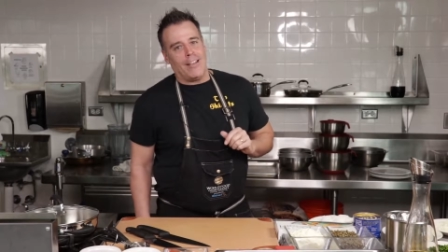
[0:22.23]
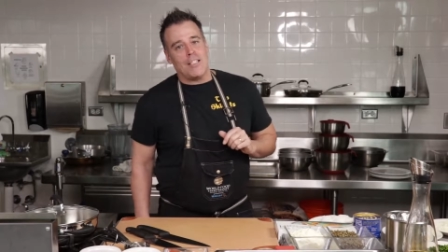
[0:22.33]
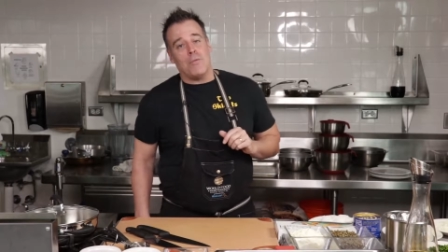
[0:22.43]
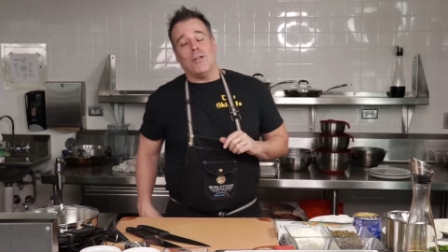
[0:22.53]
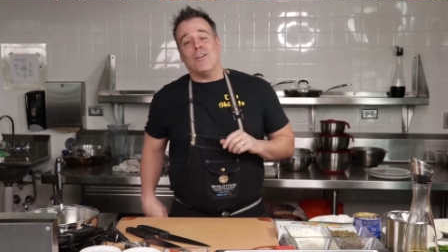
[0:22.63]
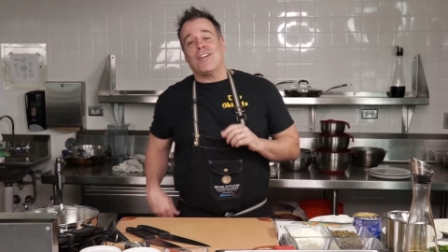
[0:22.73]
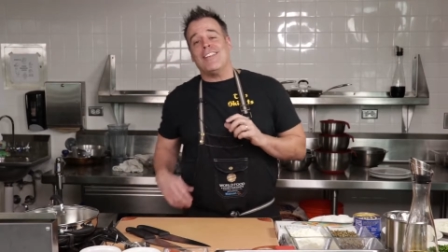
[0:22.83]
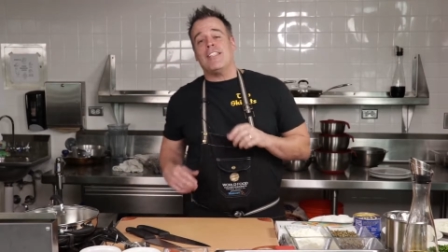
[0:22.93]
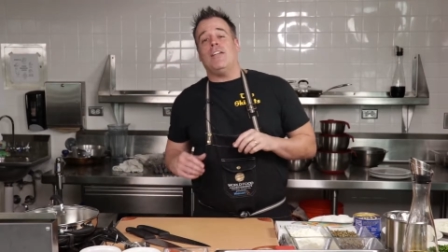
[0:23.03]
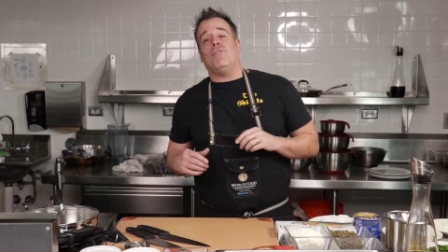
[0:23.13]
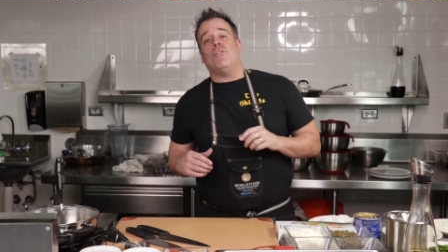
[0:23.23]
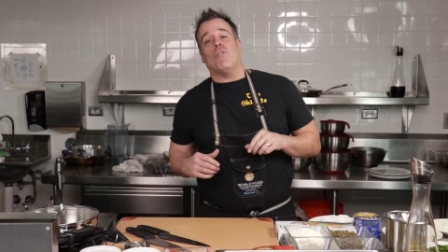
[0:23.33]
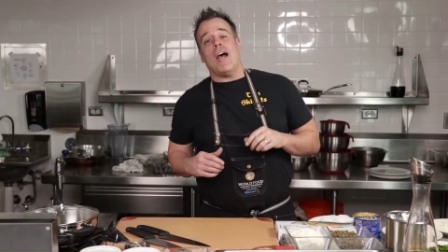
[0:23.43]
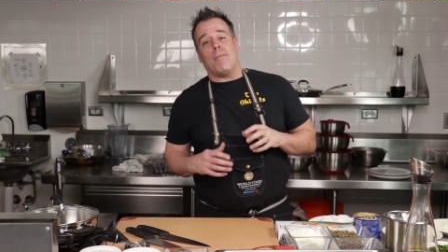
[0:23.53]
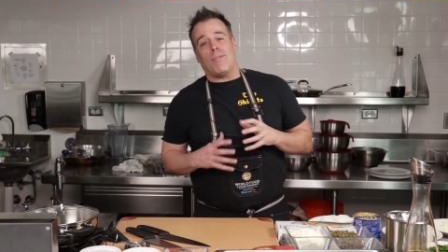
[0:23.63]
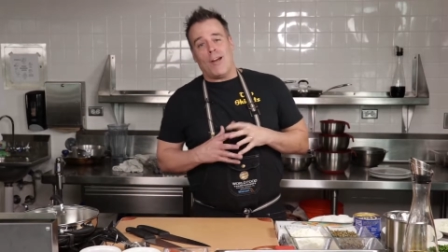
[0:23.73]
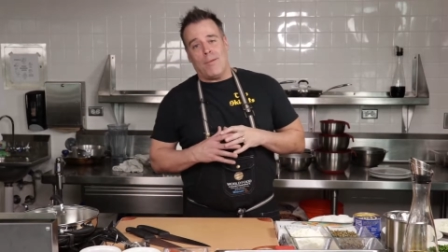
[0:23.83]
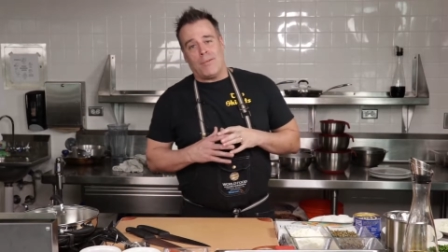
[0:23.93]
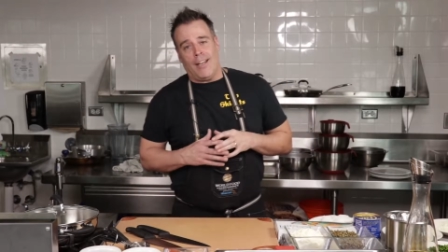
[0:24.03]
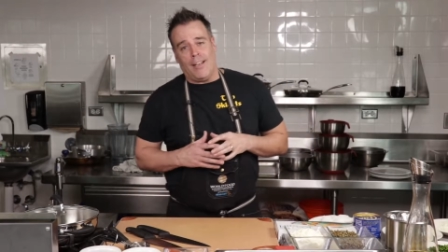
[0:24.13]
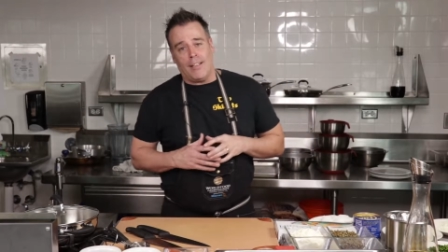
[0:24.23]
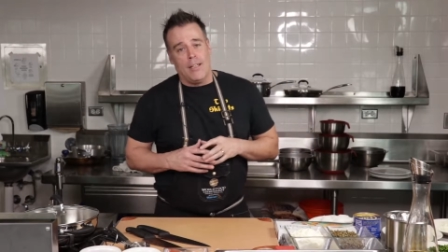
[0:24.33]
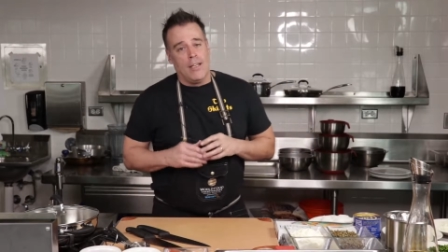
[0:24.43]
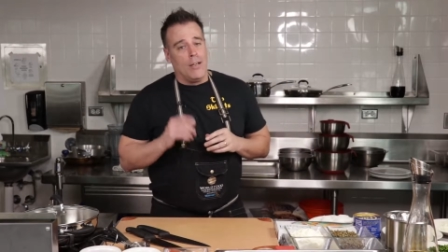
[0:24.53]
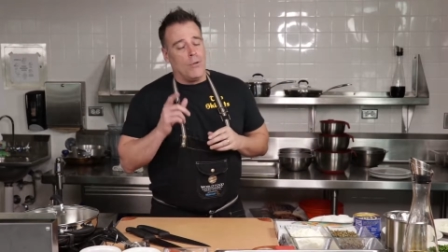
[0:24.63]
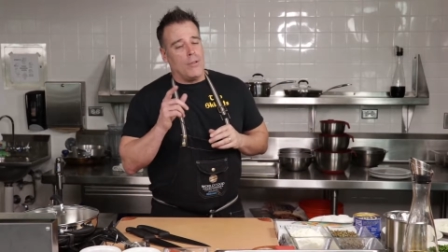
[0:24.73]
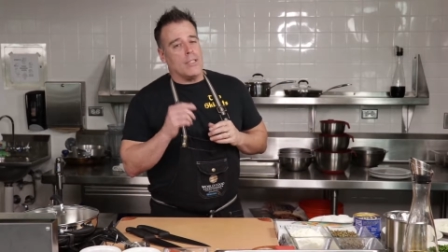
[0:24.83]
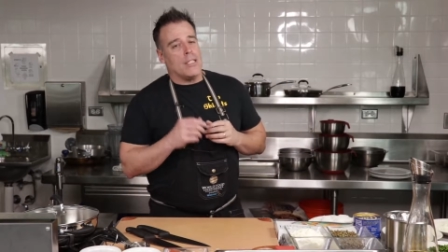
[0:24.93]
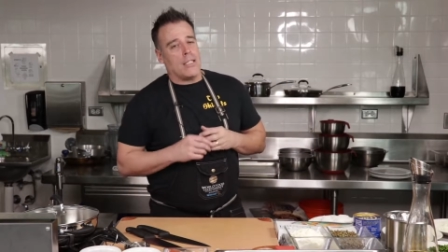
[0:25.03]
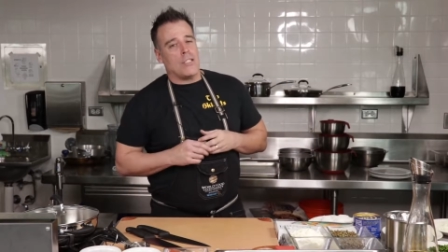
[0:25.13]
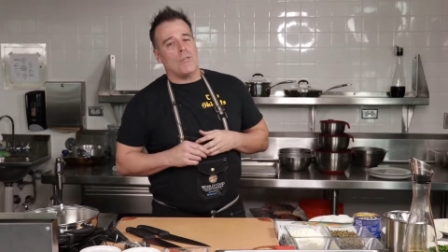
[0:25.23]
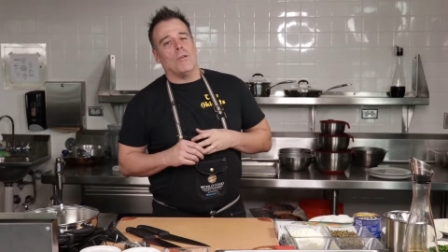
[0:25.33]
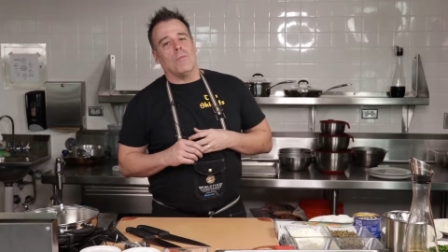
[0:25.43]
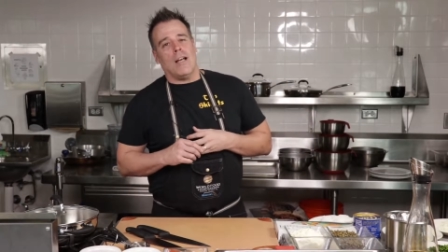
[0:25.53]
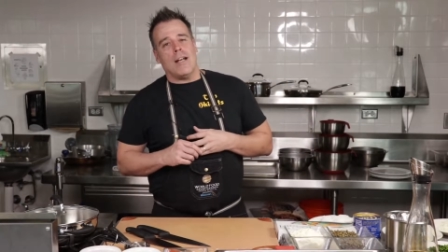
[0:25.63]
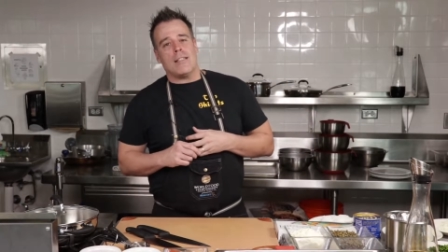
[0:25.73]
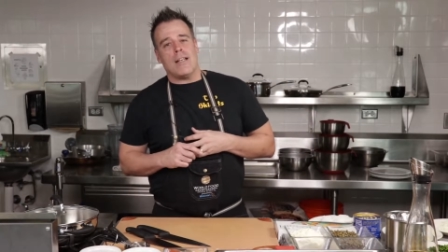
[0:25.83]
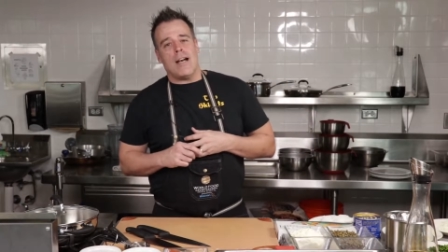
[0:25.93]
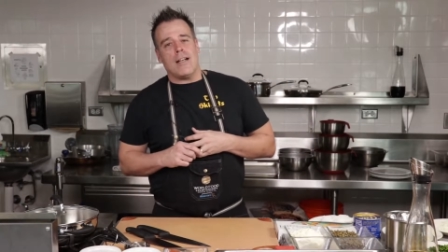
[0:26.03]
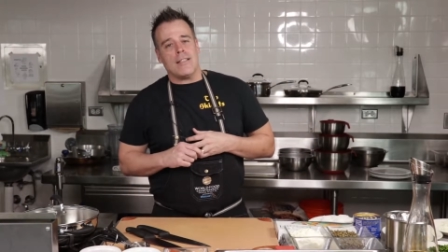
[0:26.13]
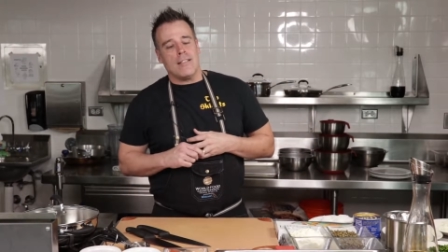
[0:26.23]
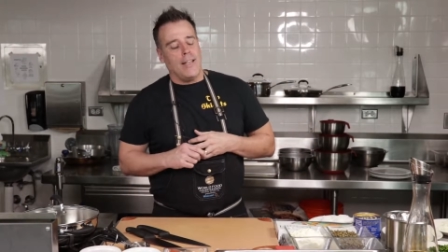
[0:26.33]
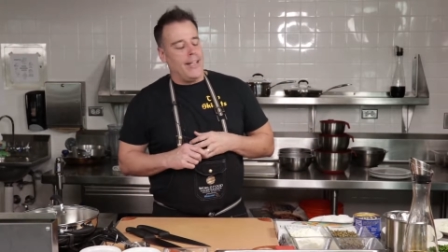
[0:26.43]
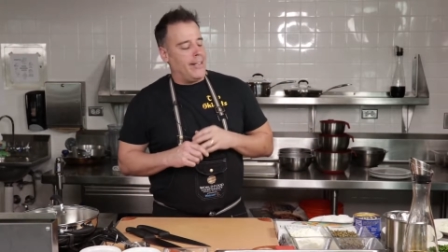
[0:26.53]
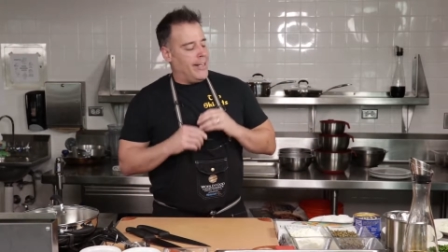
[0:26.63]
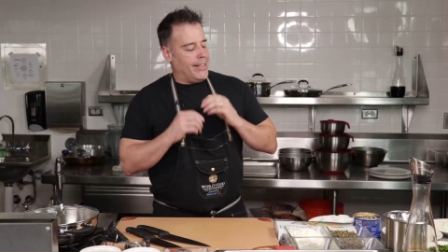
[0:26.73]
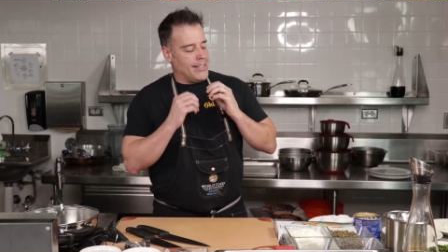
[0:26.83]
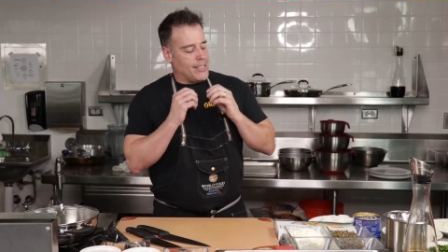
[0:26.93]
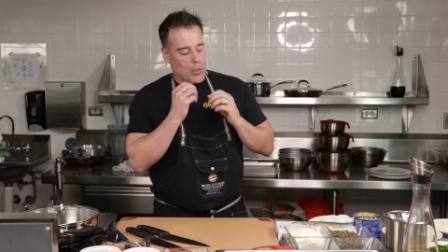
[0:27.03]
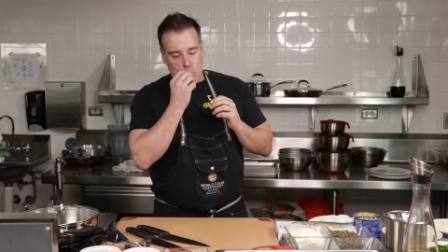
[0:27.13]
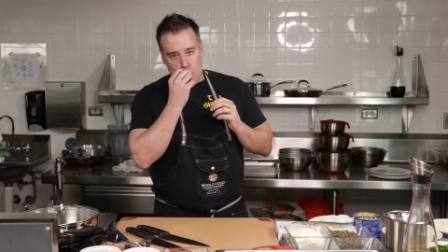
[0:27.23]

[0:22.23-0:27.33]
It's going to be a Kataifi wrap crab cake with the Texas Remoulade sauce that is